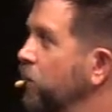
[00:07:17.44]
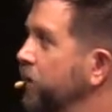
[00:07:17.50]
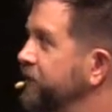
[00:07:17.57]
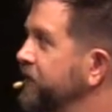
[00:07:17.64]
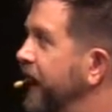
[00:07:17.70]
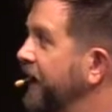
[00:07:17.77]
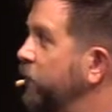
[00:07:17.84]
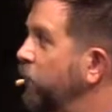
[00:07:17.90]
was
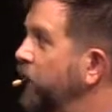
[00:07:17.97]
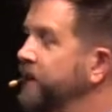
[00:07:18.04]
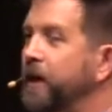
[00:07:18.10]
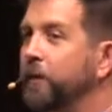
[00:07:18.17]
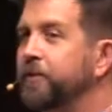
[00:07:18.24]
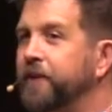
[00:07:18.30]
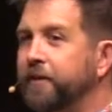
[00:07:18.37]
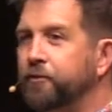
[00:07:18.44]
not one
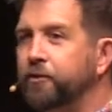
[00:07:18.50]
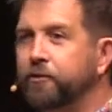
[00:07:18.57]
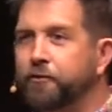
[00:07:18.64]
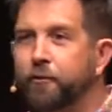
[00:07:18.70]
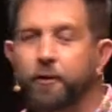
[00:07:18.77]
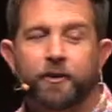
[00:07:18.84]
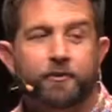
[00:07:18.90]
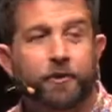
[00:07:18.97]
that was ever
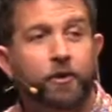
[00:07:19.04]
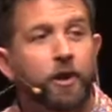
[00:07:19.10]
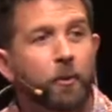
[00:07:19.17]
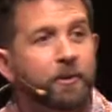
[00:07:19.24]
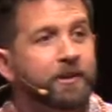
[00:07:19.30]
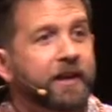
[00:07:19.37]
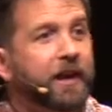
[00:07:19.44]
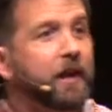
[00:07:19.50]
enforced. So no
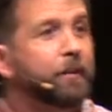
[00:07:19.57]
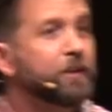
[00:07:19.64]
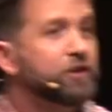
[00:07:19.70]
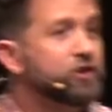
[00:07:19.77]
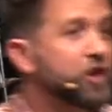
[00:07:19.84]
one came and